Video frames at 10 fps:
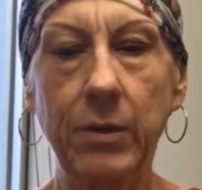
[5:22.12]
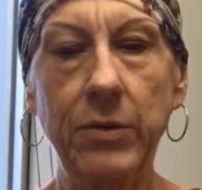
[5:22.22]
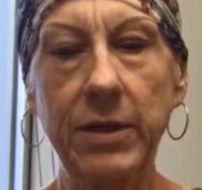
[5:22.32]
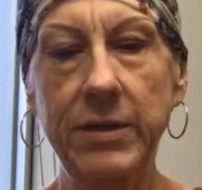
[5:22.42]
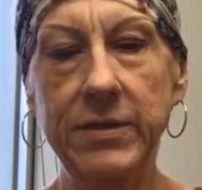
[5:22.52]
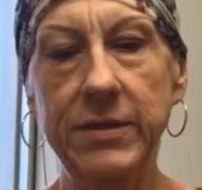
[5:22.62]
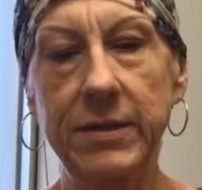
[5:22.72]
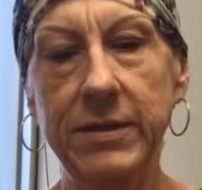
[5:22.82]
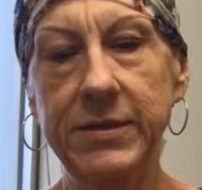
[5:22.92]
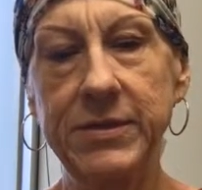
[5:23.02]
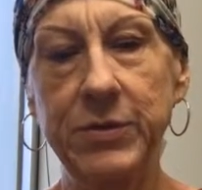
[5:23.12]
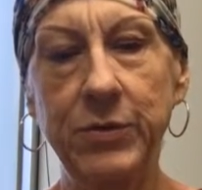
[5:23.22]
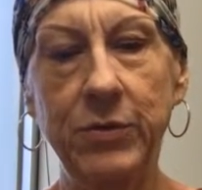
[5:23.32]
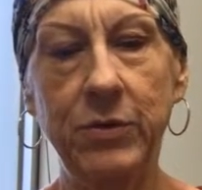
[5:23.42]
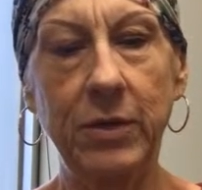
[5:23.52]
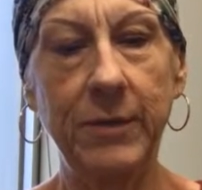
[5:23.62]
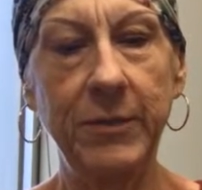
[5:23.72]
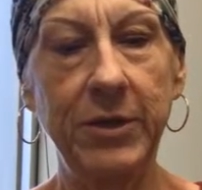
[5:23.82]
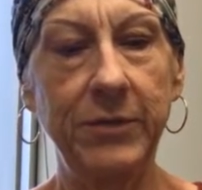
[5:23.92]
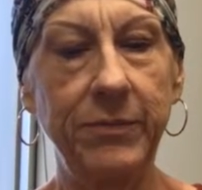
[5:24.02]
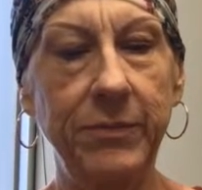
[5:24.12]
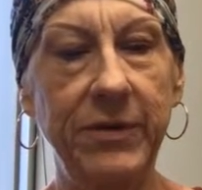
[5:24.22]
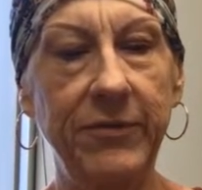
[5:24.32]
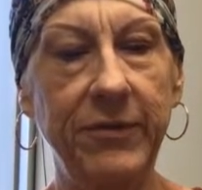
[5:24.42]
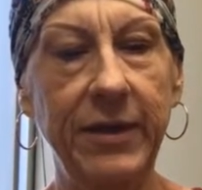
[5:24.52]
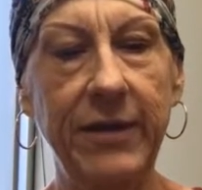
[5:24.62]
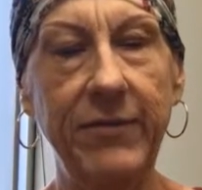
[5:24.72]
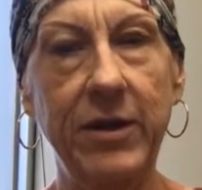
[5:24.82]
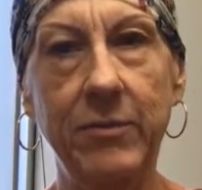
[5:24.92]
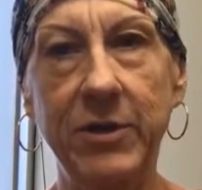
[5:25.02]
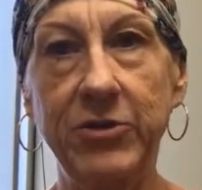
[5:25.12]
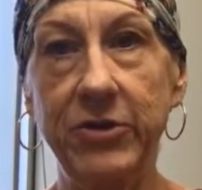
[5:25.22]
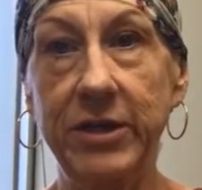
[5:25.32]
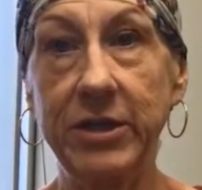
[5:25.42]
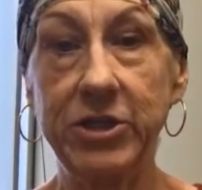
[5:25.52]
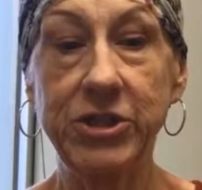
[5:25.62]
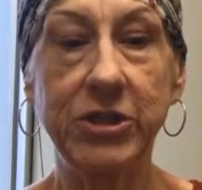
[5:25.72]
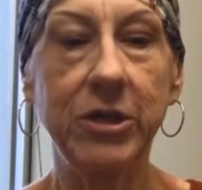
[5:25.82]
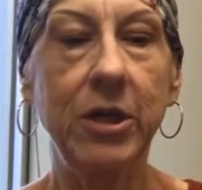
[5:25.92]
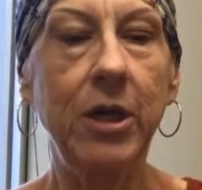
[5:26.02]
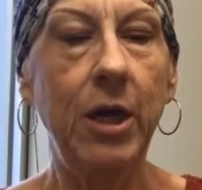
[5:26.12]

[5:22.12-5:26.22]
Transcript: Okay, that's so cool. I'm going to definitely have that on my tree next year.